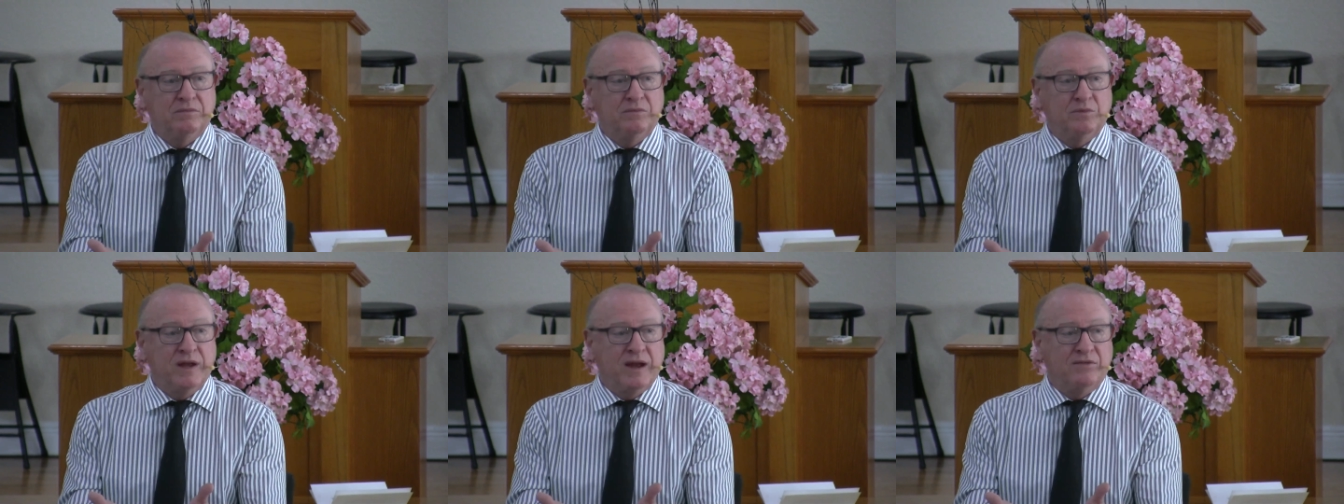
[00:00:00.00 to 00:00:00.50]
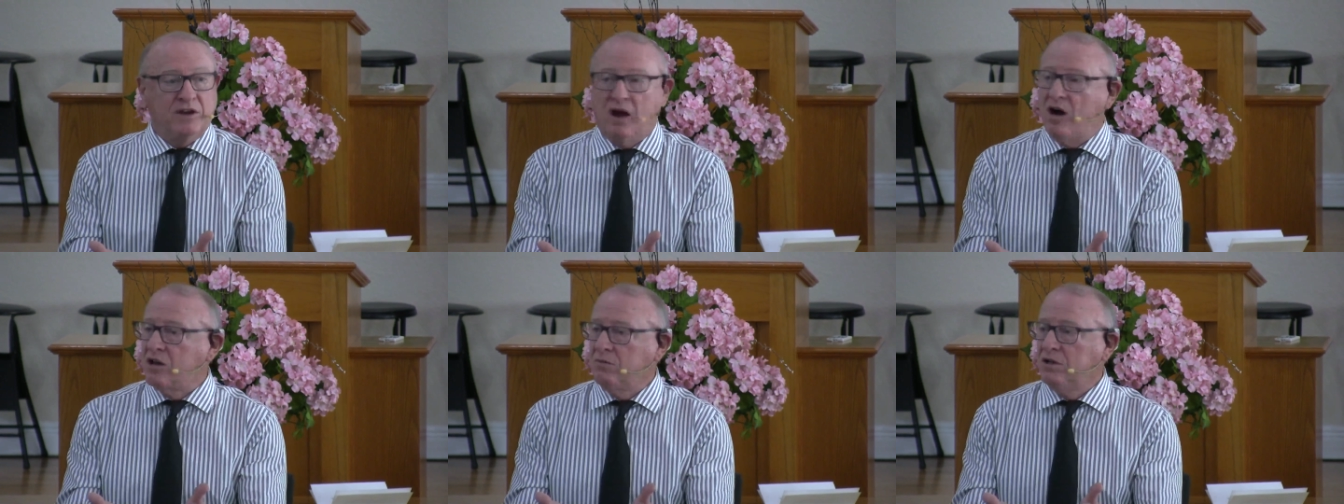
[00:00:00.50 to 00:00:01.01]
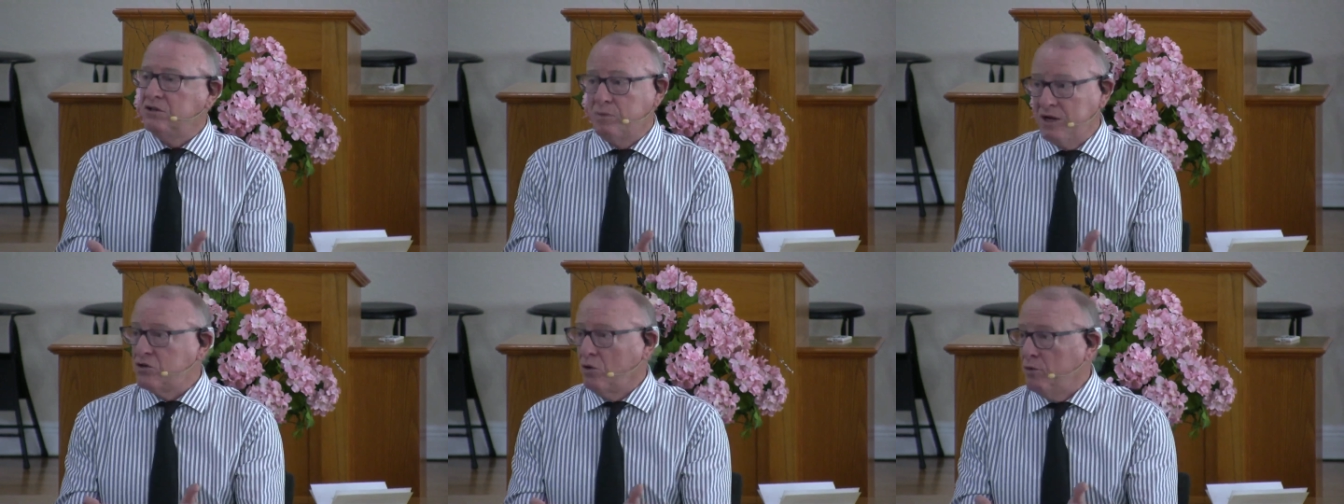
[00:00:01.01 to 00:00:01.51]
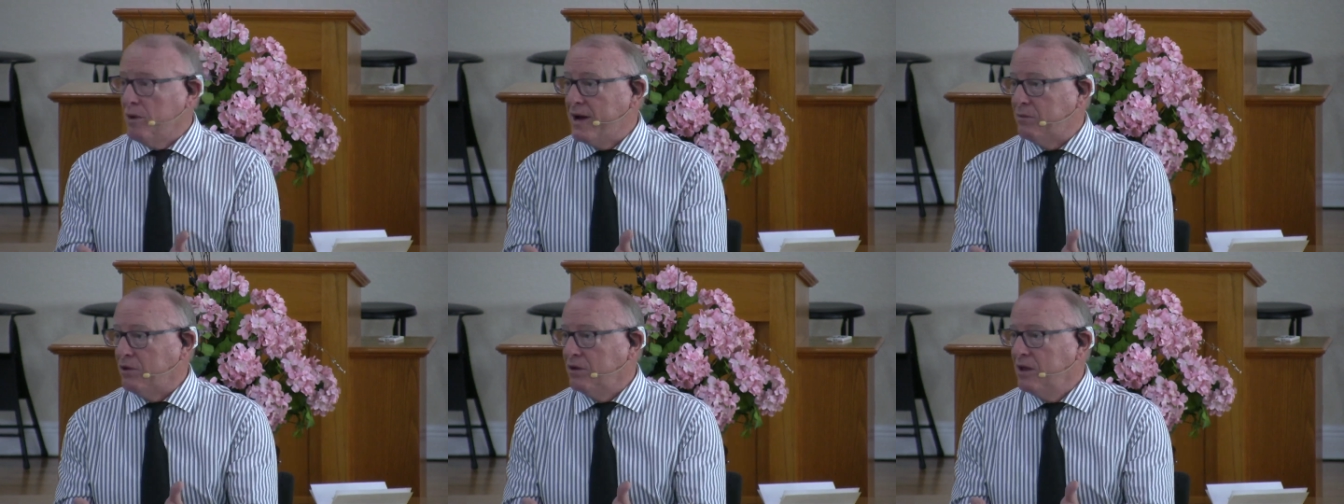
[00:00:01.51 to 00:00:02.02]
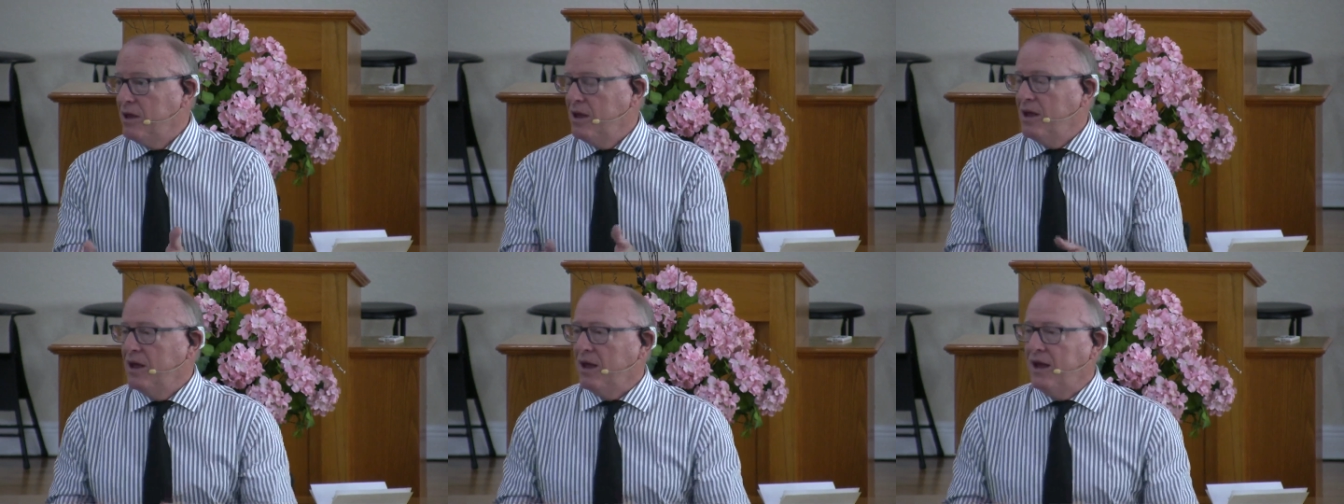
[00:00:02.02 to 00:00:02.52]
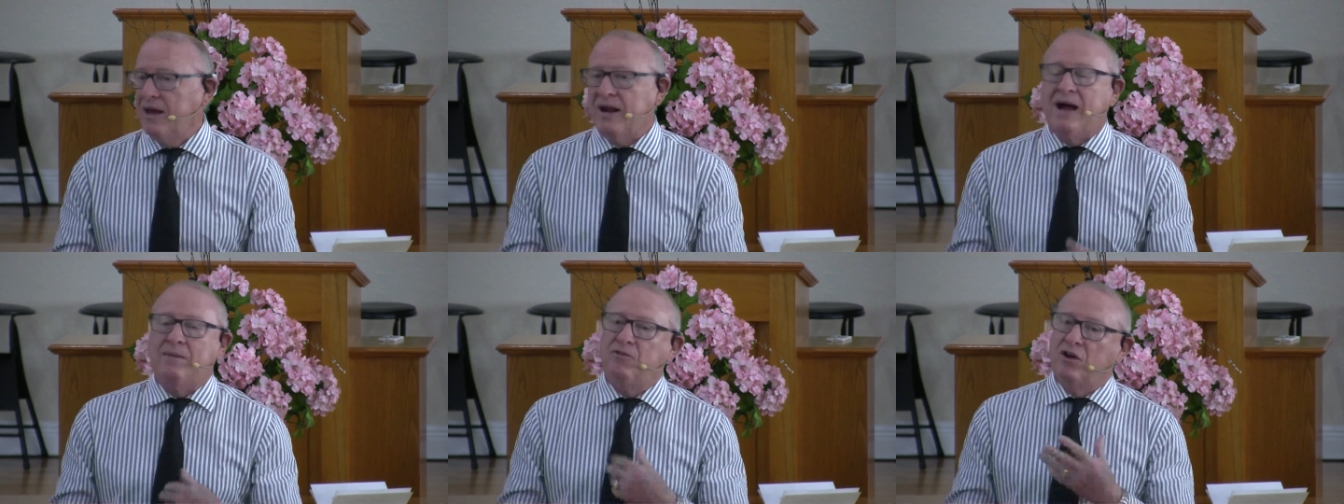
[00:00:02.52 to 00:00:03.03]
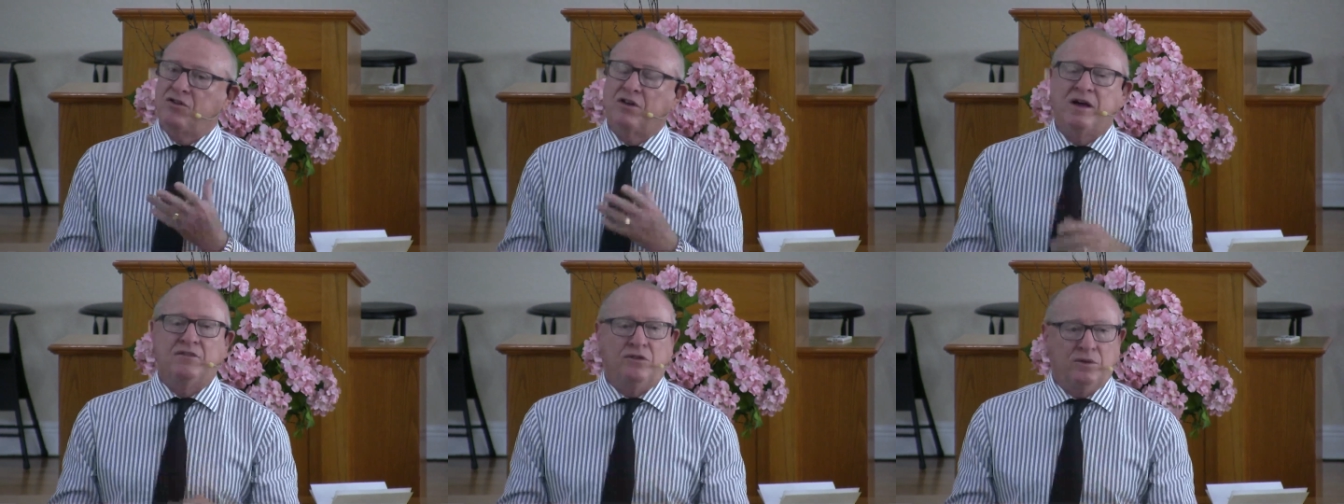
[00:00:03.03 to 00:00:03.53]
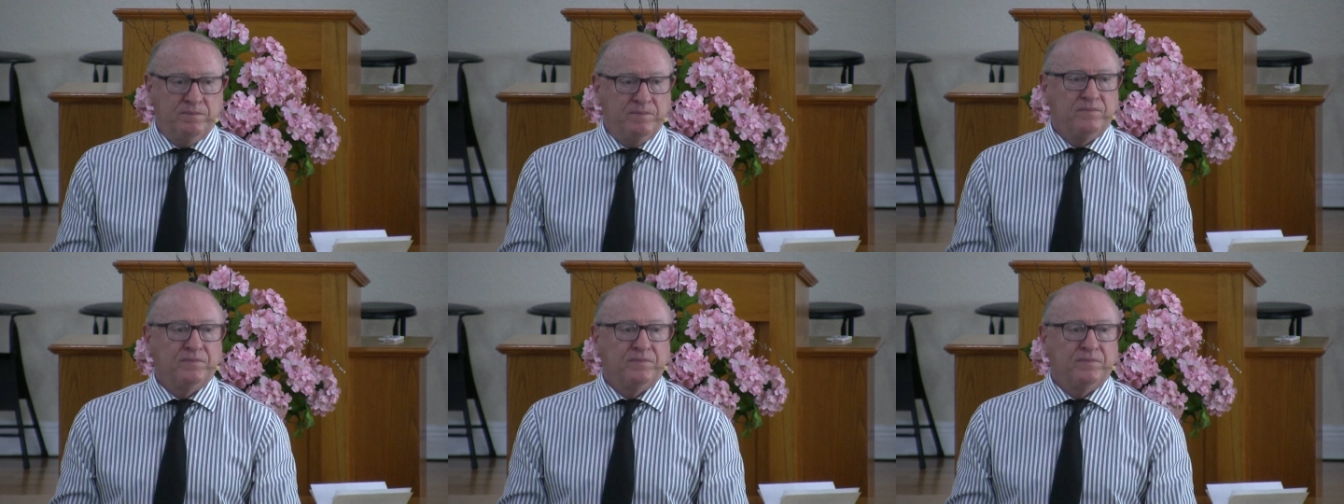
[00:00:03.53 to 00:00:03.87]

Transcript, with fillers: we have a document based on the Bible. And I'm very thankful.